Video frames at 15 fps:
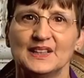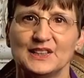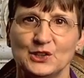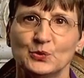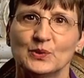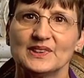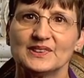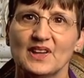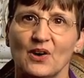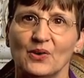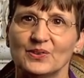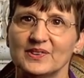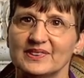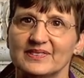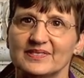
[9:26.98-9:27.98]
You will
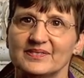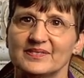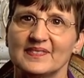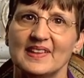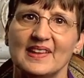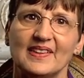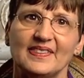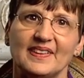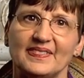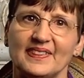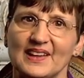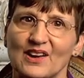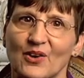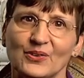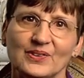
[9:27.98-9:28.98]
note that
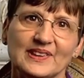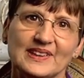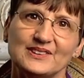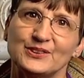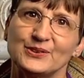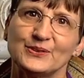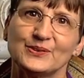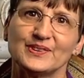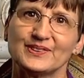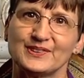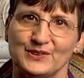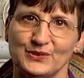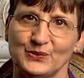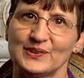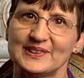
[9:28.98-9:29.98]
the only
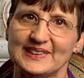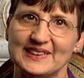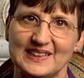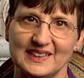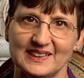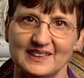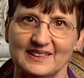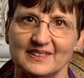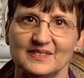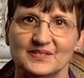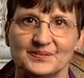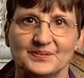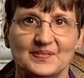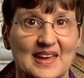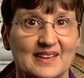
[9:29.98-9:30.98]
tools you will need
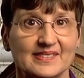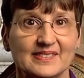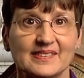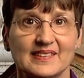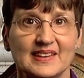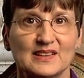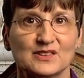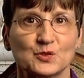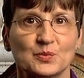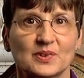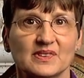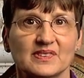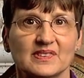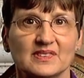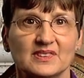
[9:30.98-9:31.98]
as the
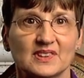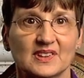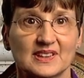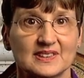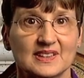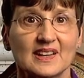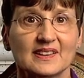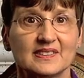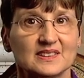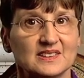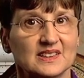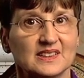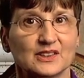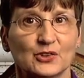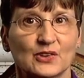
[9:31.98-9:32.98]
salesperson to conduct the
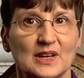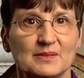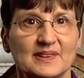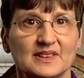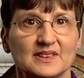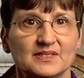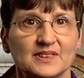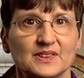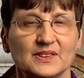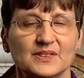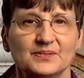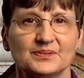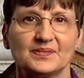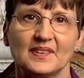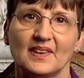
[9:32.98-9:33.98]
Genogram interview
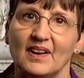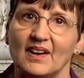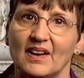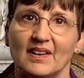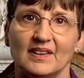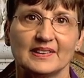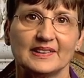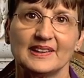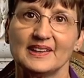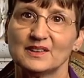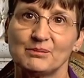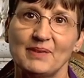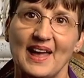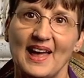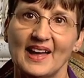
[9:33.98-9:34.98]
are a
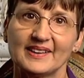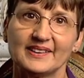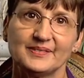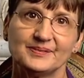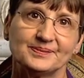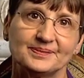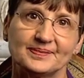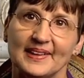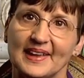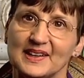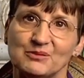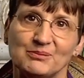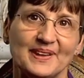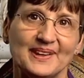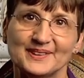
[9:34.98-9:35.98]
legal pad
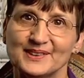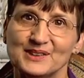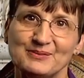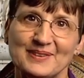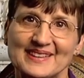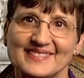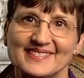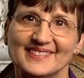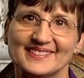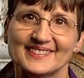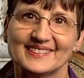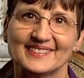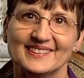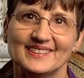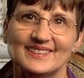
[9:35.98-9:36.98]
and a pen or a pencil.